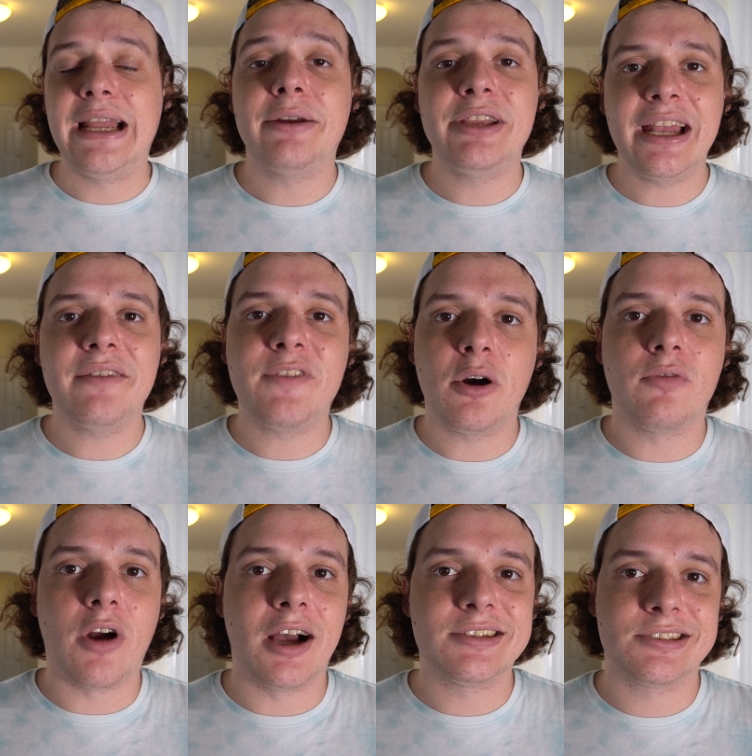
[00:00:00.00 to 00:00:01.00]
Now, the
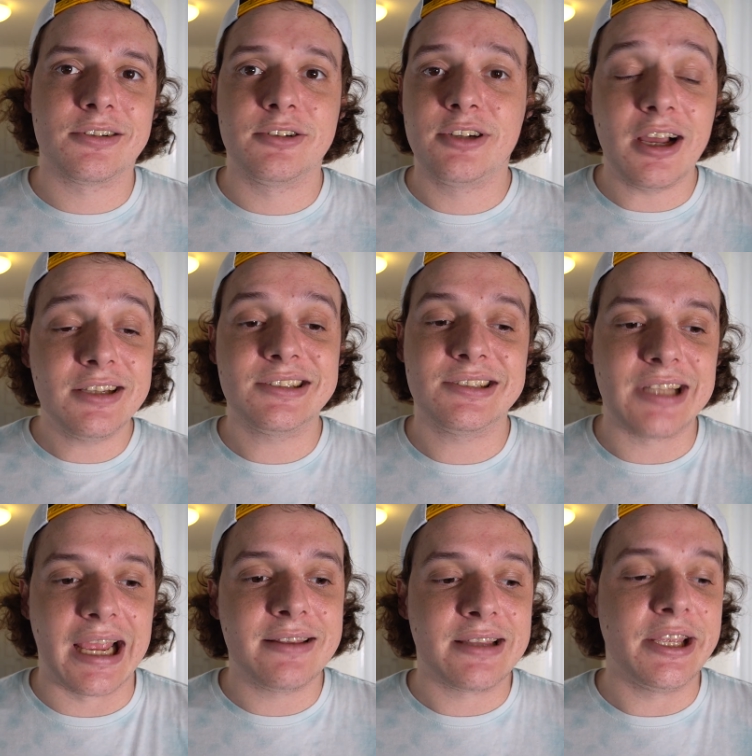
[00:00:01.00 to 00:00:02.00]
NFL roster does
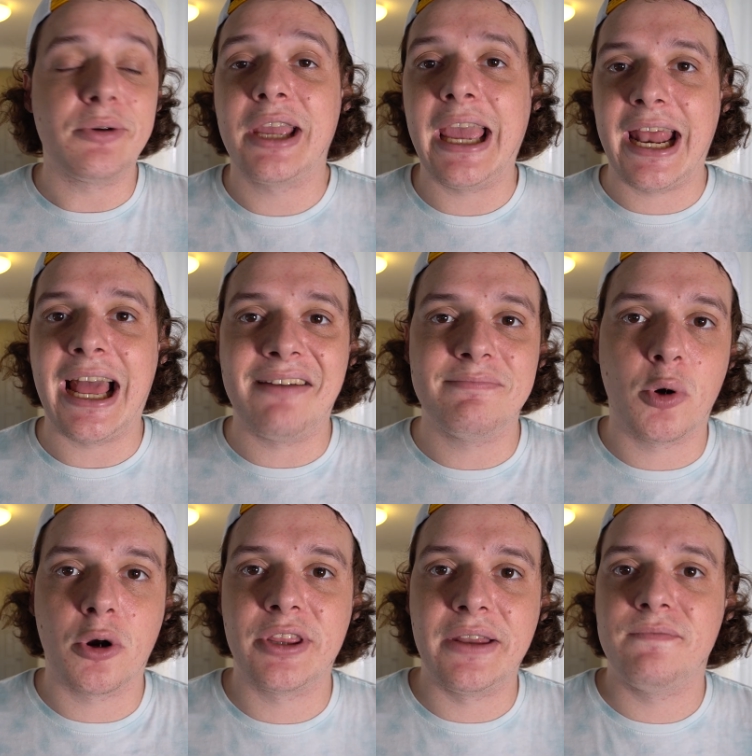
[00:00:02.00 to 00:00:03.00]
state that you can't have
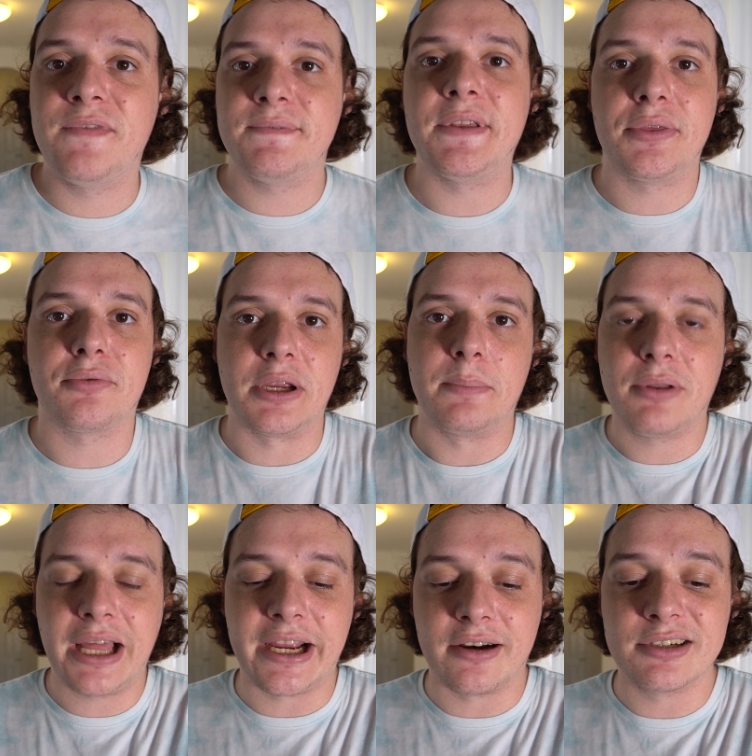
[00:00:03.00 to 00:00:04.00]
more than 53
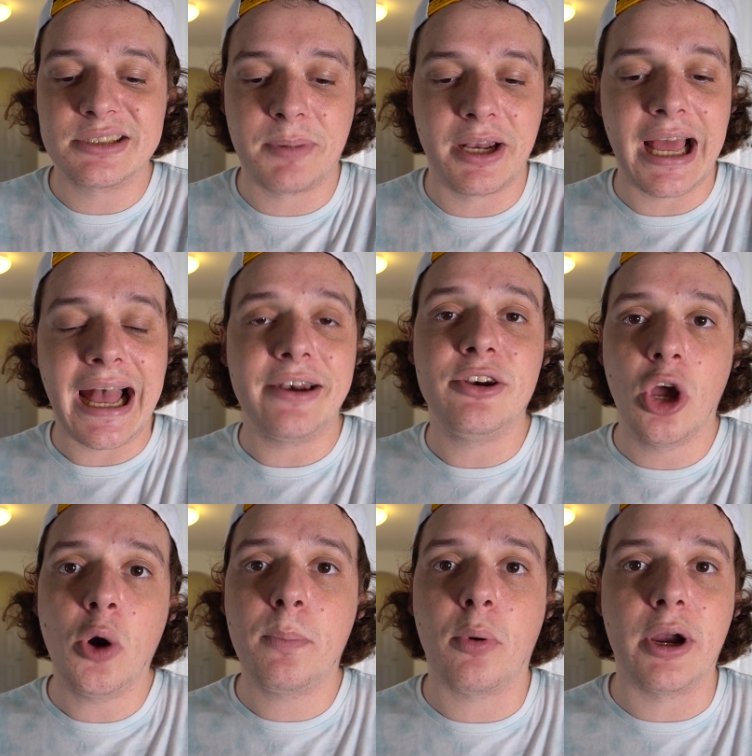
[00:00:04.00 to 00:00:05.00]
players, but at
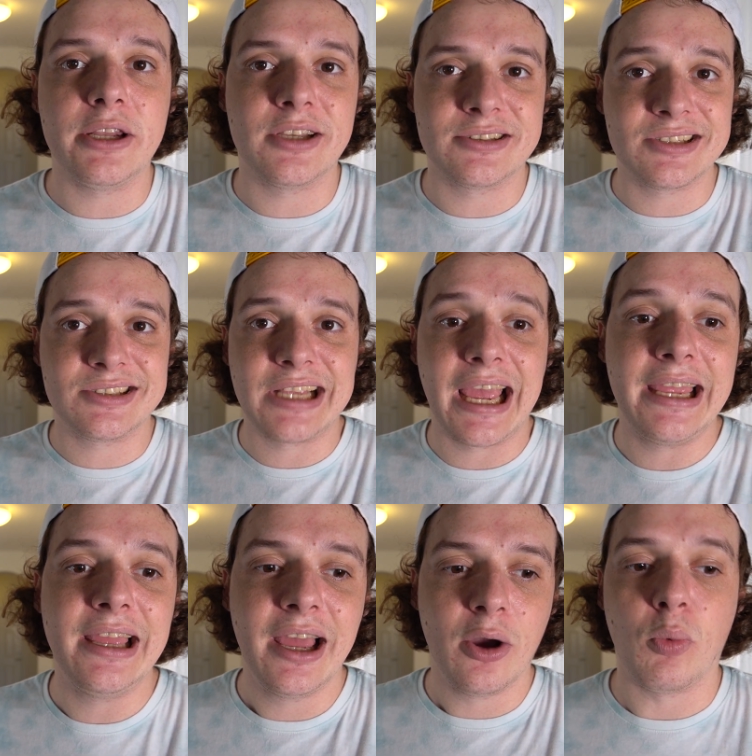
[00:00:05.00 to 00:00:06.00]
no point does it
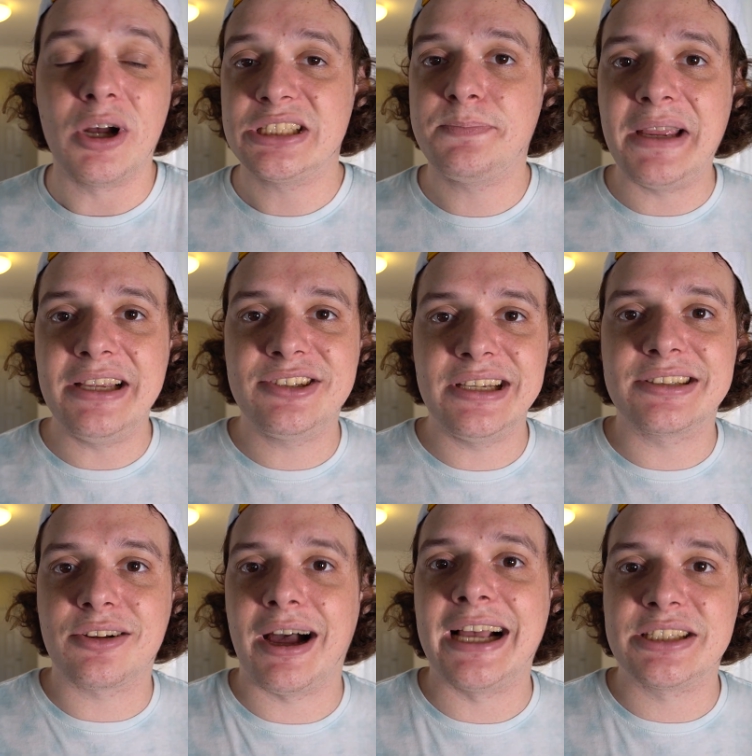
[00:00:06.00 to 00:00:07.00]
say what
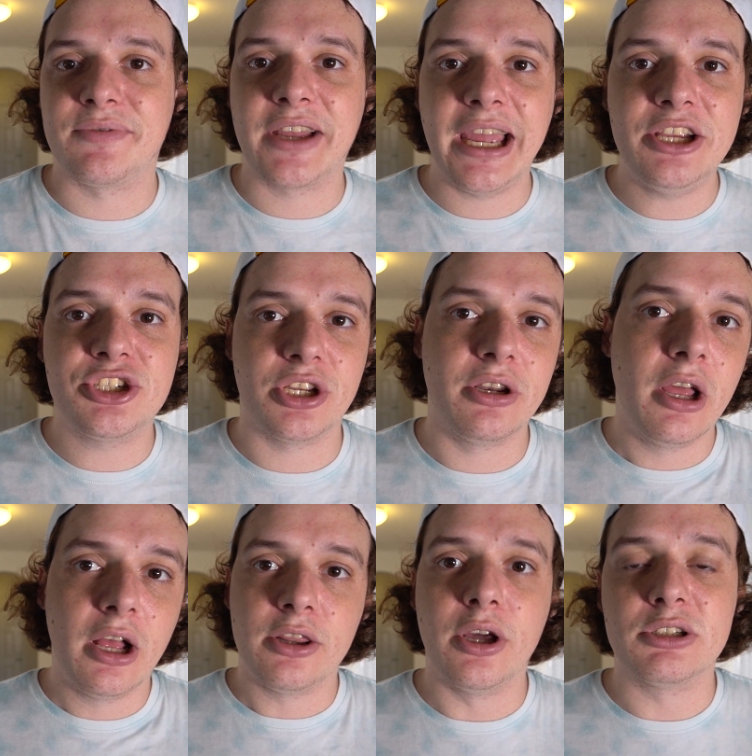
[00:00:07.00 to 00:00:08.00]
species classification
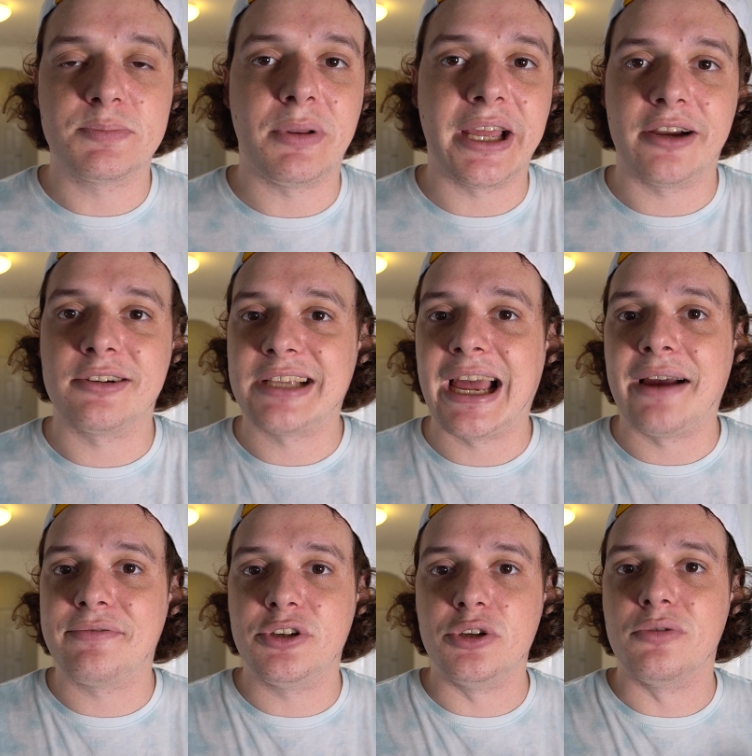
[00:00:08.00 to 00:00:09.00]
those players
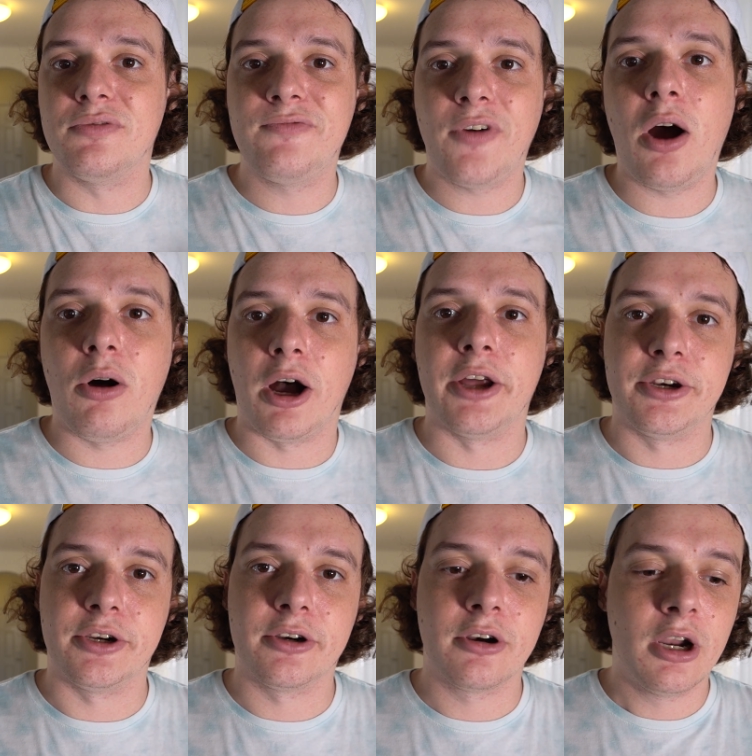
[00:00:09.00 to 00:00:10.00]
have to fall
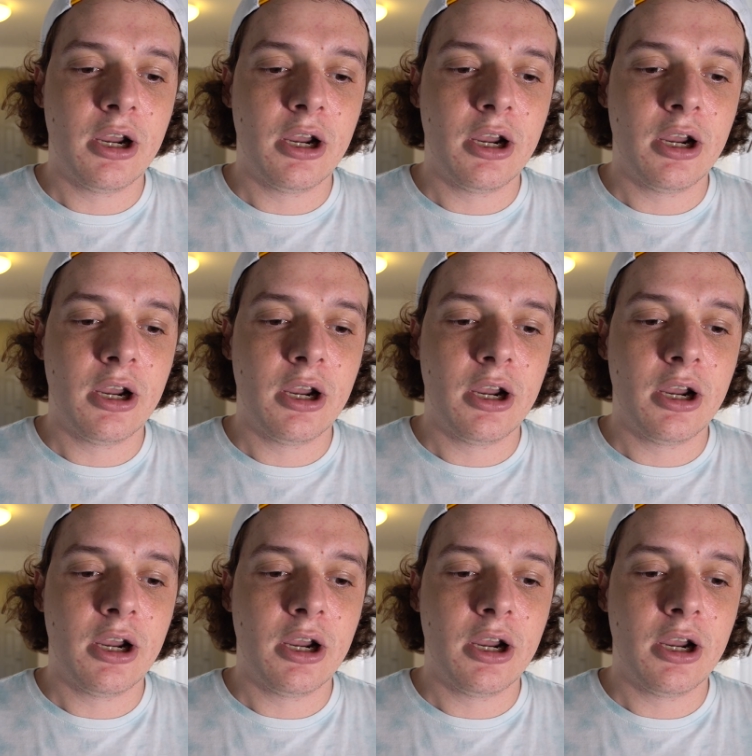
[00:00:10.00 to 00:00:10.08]
under.